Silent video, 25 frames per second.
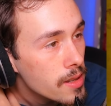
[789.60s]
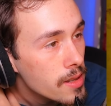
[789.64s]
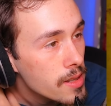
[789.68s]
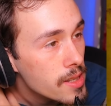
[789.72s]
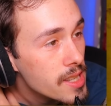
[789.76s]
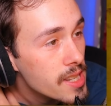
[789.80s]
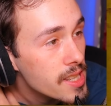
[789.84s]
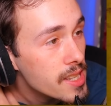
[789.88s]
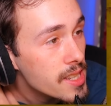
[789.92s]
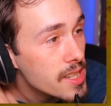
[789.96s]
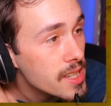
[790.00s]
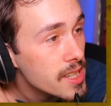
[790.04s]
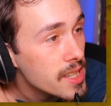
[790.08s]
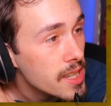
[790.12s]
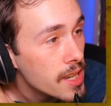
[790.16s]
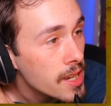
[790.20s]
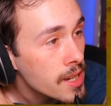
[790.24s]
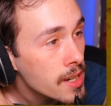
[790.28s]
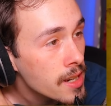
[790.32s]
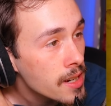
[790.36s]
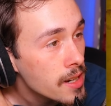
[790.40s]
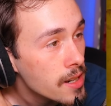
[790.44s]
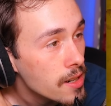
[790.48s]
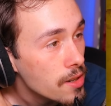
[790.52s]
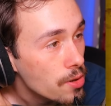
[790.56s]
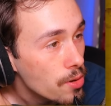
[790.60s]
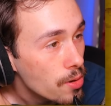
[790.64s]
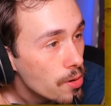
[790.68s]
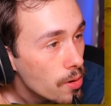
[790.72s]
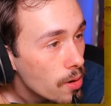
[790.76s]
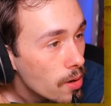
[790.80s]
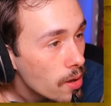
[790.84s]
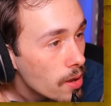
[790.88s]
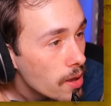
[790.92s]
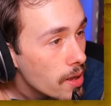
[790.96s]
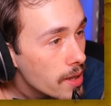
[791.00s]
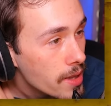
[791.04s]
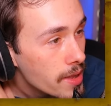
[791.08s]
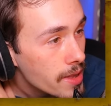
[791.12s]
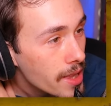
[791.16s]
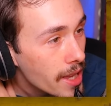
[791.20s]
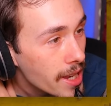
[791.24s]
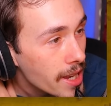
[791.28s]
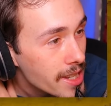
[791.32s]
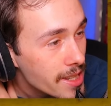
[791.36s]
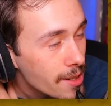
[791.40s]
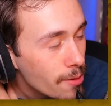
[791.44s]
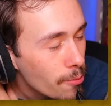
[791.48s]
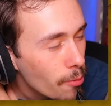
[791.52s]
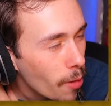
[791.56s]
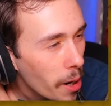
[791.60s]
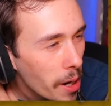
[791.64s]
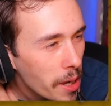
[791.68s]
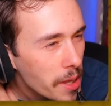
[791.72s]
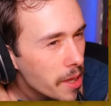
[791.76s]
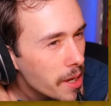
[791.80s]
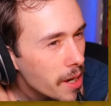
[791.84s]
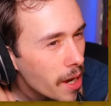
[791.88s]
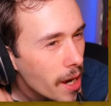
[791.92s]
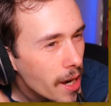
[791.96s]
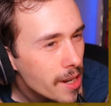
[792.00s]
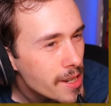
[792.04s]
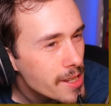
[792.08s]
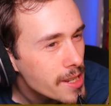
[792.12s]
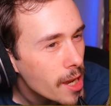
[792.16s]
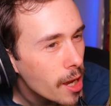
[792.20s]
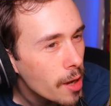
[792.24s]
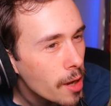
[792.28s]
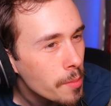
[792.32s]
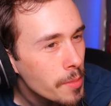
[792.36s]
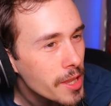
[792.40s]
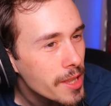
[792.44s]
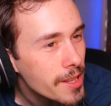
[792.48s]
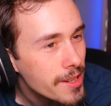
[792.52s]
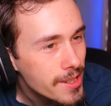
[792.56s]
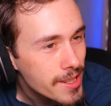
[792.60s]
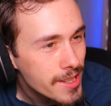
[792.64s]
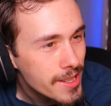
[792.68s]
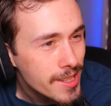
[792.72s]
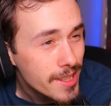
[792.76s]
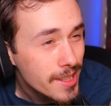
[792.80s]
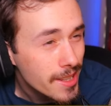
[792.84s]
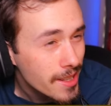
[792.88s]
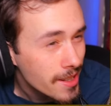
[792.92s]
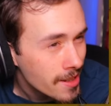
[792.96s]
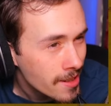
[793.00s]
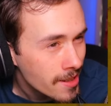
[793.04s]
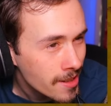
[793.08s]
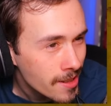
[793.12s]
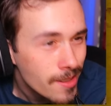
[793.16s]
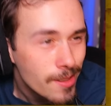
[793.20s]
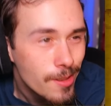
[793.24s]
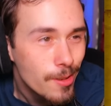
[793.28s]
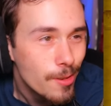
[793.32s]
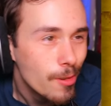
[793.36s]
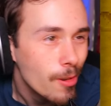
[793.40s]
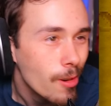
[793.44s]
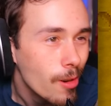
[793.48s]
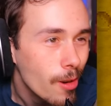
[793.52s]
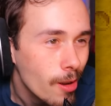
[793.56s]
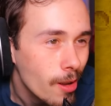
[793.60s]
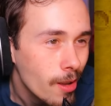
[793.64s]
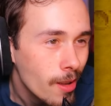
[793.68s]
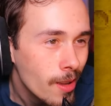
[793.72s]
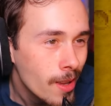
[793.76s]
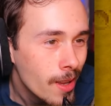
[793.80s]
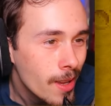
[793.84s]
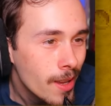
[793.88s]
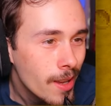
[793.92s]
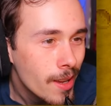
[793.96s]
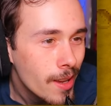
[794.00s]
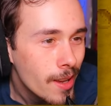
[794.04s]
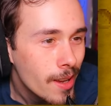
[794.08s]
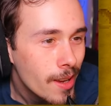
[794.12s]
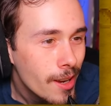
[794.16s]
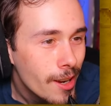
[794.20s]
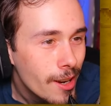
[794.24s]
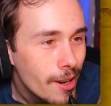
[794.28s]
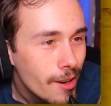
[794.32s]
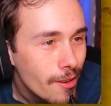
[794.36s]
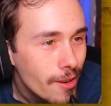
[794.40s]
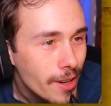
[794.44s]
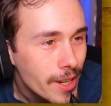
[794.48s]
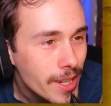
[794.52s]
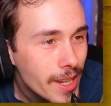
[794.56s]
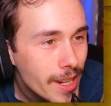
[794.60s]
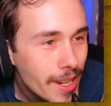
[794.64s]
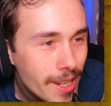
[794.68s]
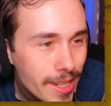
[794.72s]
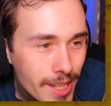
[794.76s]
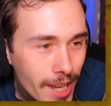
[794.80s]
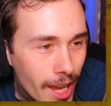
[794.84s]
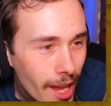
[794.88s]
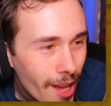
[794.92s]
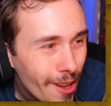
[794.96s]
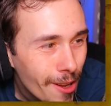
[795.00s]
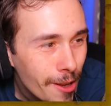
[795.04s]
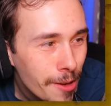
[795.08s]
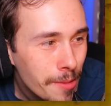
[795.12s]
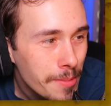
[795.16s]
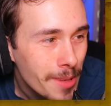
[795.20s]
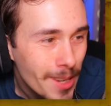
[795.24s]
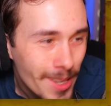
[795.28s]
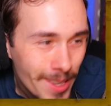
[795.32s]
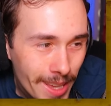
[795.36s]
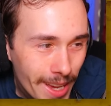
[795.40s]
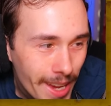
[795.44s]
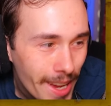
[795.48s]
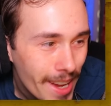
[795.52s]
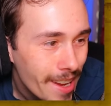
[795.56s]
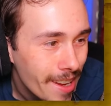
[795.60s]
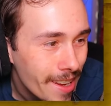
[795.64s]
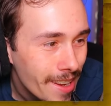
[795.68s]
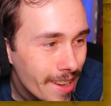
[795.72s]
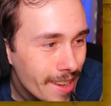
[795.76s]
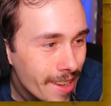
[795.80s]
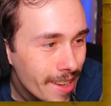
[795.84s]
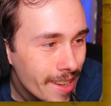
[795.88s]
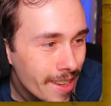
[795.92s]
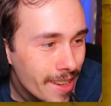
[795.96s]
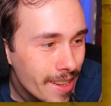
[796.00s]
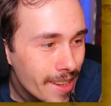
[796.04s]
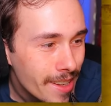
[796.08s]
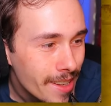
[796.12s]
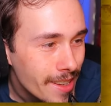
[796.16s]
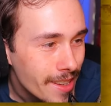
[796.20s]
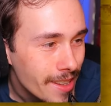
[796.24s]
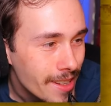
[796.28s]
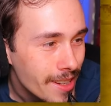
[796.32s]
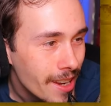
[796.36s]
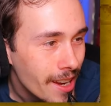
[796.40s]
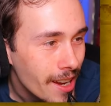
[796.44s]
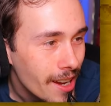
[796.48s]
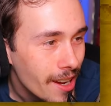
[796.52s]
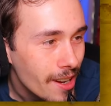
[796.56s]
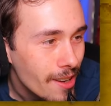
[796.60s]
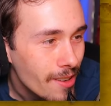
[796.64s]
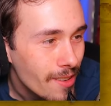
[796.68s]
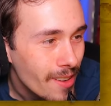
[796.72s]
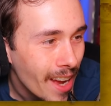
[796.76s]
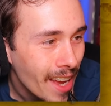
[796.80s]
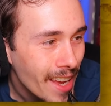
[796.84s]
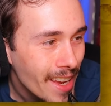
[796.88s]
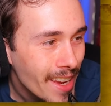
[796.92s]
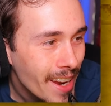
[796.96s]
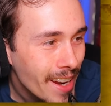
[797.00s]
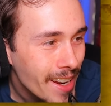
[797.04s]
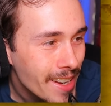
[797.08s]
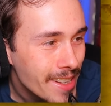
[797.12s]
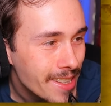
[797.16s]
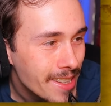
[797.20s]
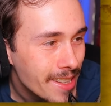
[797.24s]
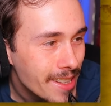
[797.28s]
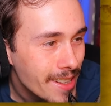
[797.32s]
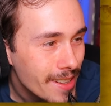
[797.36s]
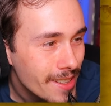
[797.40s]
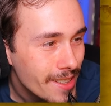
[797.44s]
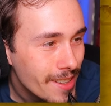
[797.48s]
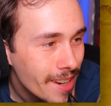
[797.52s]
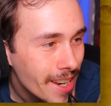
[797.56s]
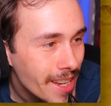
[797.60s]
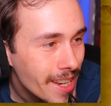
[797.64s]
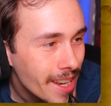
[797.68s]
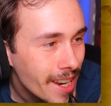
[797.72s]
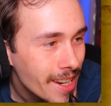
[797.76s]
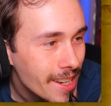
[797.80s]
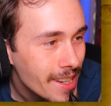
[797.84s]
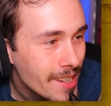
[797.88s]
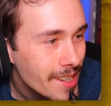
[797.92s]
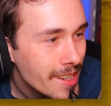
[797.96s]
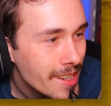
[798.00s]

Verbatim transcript: Single? They why they gotta tell me they're single? Why you gotta tell me that? You know, why you gotta why you gotta